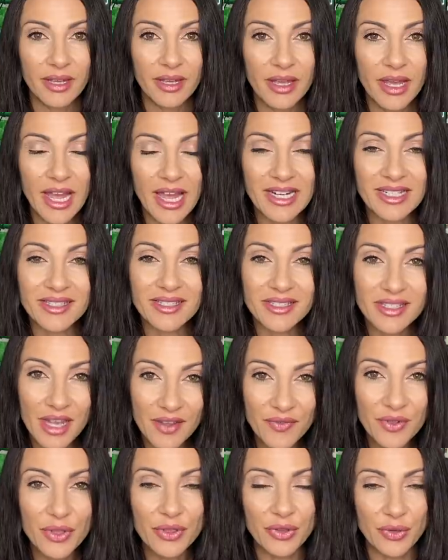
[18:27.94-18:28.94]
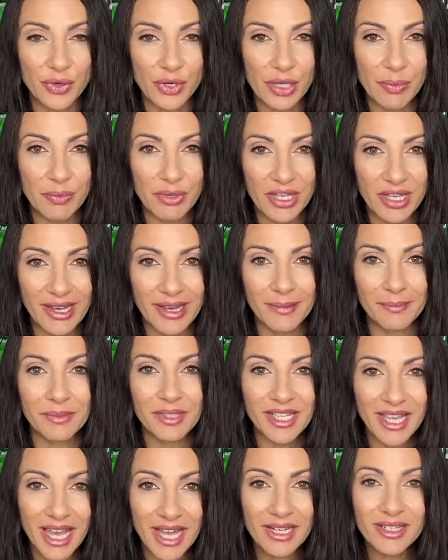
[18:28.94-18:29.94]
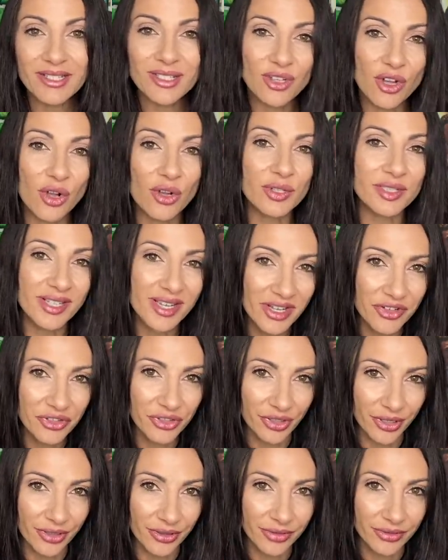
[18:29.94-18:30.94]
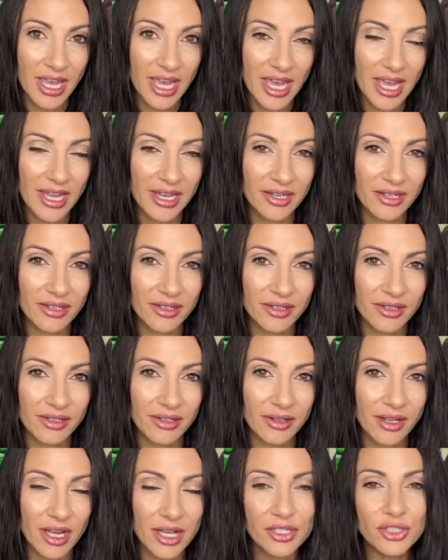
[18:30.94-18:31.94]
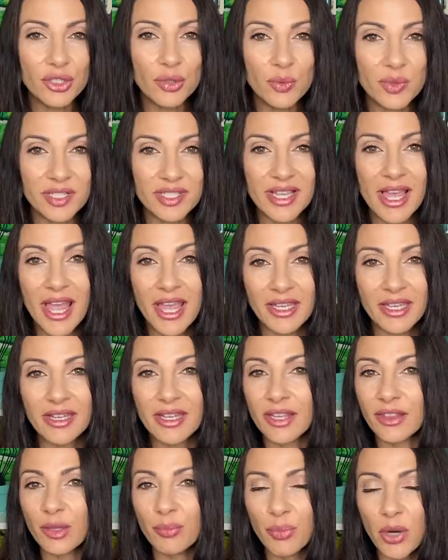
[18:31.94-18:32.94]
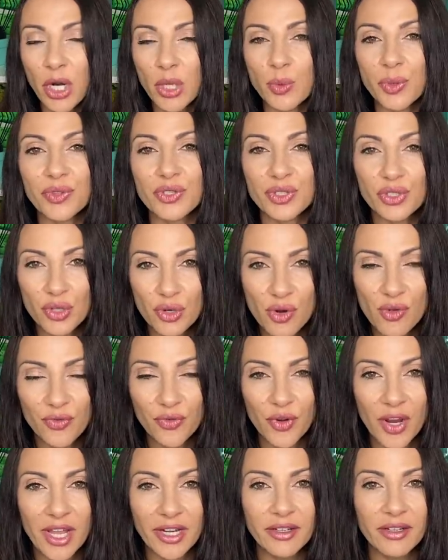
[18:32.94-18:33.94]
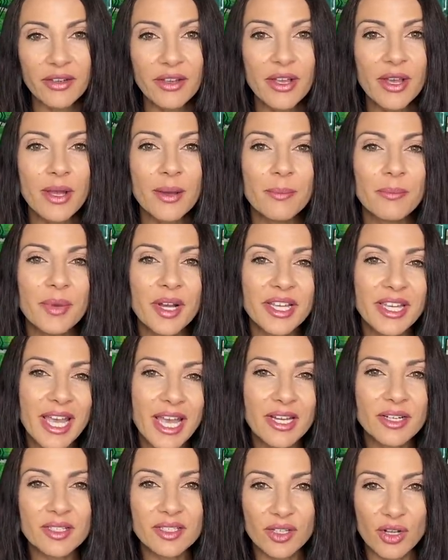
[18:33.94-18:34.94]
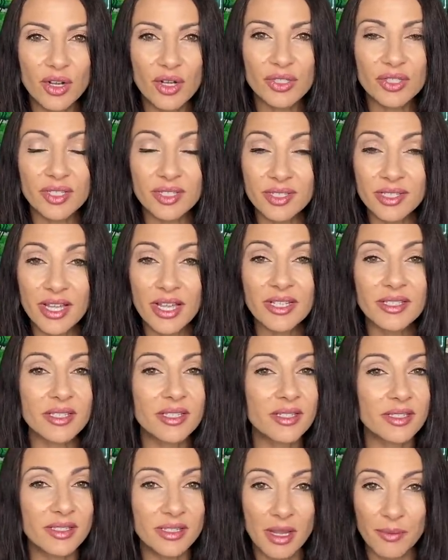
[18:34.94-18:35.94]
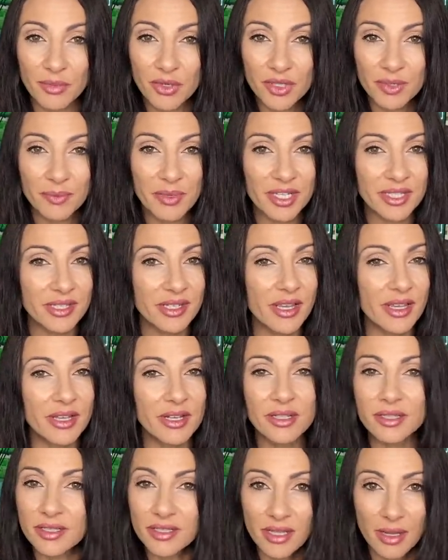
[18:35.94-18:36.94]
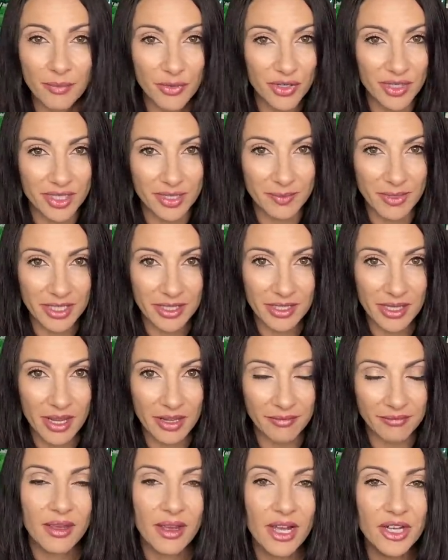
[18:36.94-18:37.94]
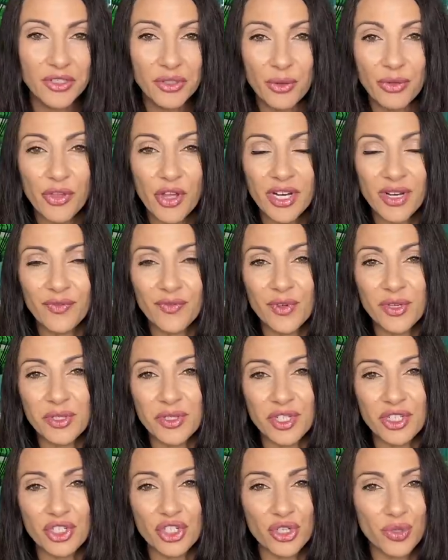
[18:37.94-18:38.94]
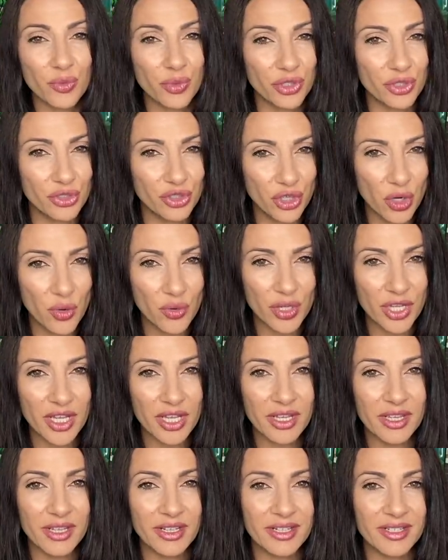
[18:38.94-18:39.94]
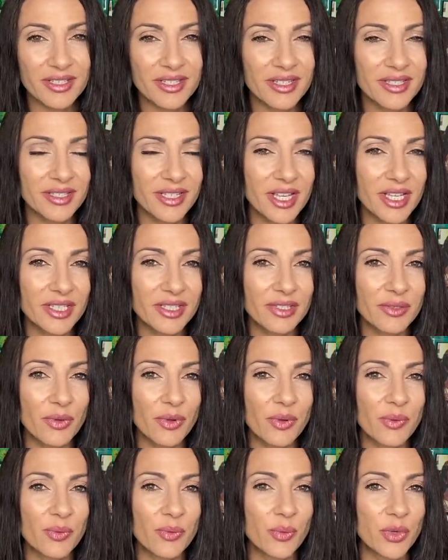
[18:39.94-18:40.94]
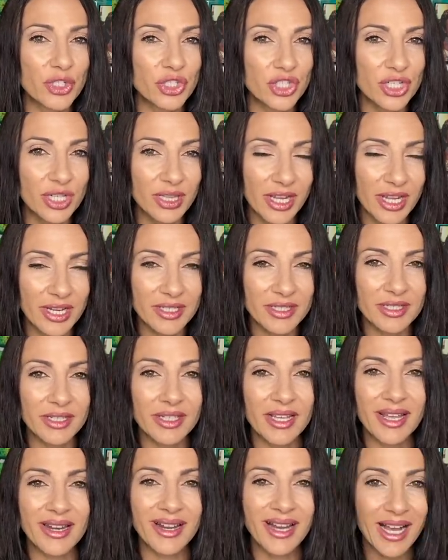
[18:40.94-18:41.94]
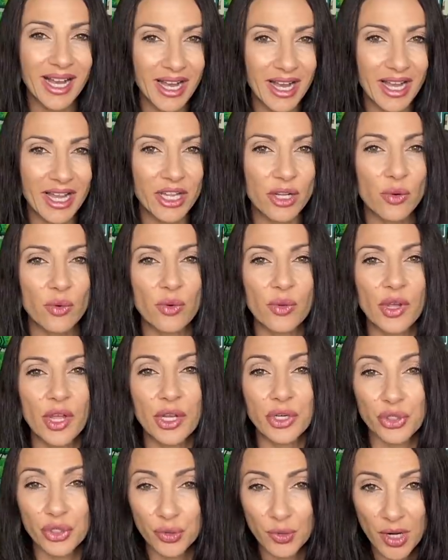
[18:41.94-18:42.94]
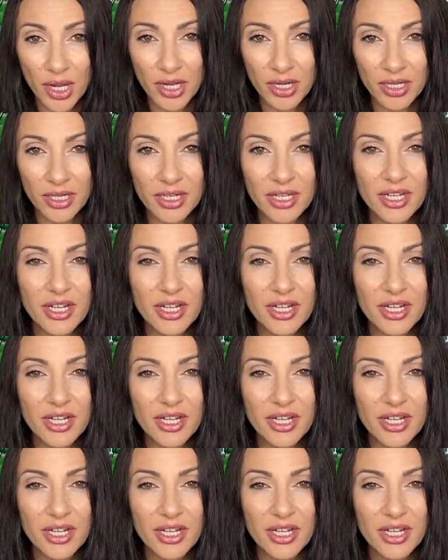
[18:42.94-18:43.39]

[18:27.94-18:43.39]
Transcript: At 7:30 p.m., Candus calls Hunter, and Hunter was hanging at the park with his girlfriend, but Candus calls and says, "Summer's missing, Summer is missing." Hunter thought at first that she was joking because he says when she likes to get high and drunk